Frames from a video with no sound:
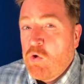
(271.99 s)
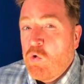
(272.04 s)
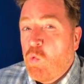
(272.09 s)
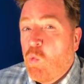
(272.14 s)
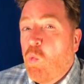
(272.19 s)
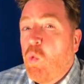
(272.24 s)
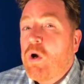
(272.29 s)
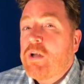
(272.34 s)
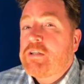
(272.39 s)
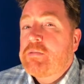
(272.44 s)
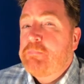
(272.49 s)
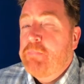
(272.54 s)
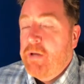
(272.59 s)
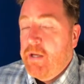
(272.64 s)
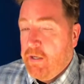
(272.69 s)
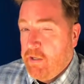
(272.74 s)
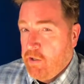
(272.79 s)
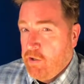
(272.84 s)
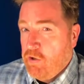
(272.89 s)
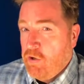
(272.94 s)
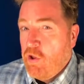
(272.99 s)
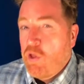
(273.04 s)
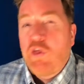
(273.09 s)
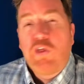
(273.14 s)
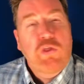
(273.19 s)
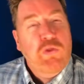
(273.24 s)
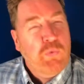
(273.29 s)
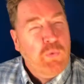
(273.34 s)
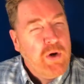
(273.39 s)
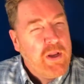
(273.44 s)
What's bigger,
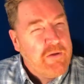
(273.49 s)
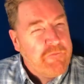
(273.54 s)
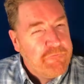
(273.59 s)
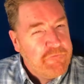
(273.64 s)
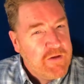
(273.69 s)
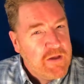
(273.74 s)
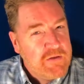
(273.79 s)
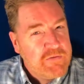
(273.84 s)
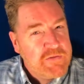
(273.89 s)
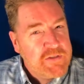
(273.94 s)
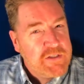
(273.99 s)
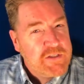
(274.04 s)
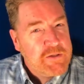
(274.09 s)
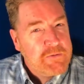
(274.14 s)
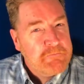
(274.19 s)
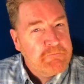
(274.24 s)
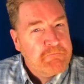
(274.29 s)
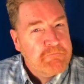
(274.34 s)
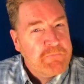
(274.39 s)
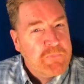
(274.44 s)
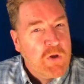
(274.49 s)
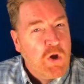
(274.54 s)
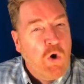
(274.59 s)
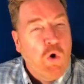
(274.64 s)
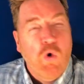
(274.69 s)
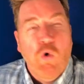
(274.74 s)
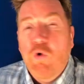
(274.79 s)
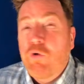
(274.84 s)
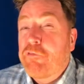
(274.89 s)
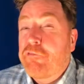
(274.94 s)
3/5
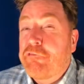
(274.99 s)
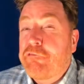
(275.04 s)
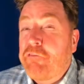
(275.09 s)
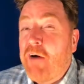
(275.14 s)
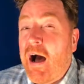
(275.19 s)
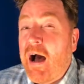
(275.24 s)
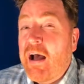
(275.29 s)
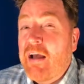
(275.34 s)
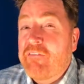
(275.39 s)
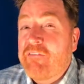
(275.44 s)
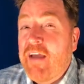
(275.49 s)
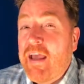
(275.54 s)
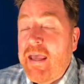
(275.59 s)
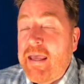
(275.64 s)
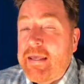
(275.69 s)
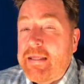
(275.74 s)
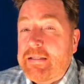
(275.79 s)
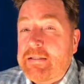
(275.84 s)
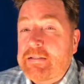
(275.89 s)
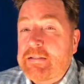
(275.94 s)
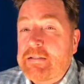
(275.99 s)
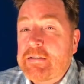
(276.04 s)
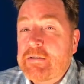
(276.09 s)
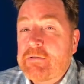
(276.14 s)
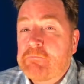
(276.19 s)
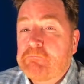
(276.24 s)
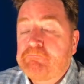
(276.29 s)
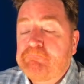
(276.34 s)
or 5/8?